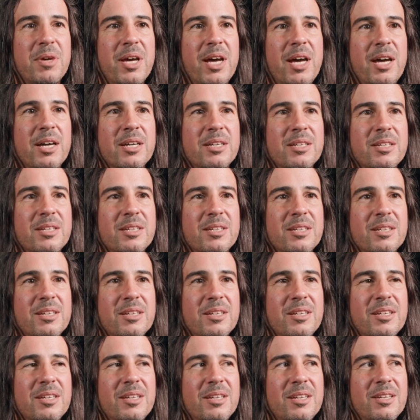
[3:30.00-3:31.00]
back,
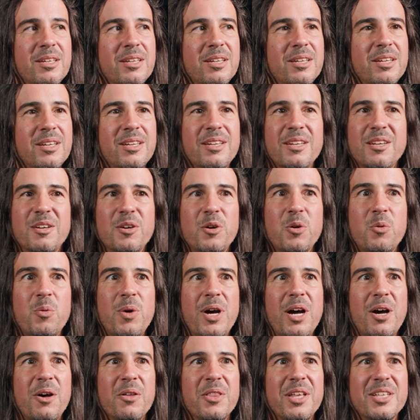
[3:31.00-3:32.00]
and go,
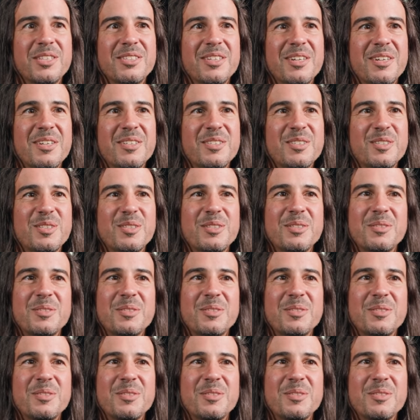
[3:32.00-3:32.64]
wow, that's us.